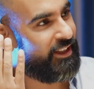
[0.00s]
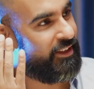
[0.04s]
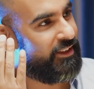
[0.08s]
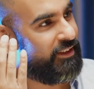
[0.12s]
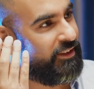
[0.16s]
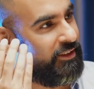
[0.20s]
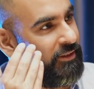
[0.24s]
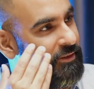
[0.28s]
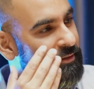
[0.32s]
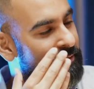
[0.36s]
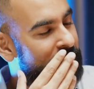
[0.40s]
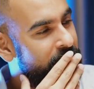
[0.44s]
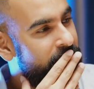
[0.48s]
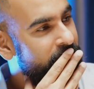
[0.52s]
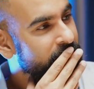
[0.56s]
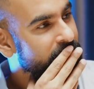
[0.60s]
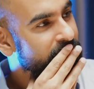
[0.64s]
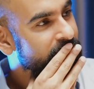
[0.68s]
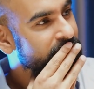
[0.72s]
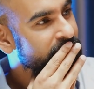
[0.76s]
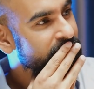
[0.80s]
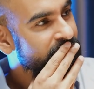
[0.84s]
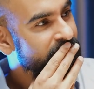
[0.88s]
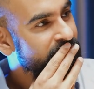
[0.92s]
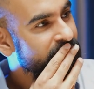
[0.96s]
So he
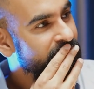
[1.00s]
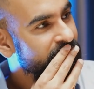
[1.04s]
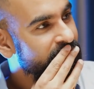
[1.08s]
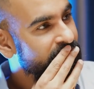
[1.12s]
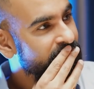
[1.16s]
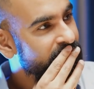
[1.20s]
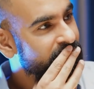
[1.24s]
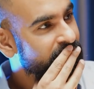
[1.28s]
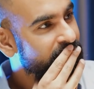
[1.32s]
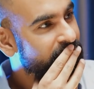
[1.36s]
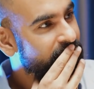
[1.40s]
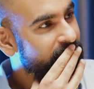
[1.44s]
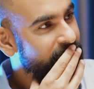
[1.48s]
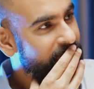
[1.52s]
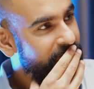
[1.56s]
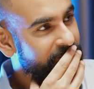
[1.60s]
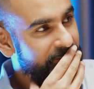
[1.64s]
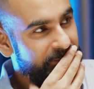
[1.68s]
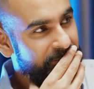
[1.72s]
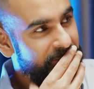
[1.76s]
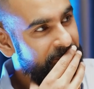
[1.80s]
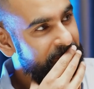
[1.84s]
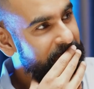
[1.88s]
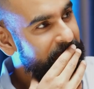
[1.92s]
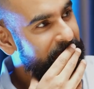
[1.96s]
turns up and I said,
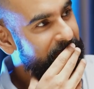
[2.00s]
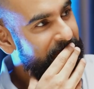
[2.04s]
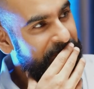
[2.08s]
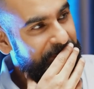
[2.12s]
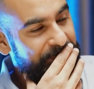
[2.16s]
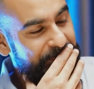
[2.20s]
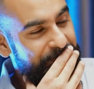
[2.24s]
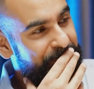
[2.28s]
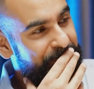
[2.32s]
listen,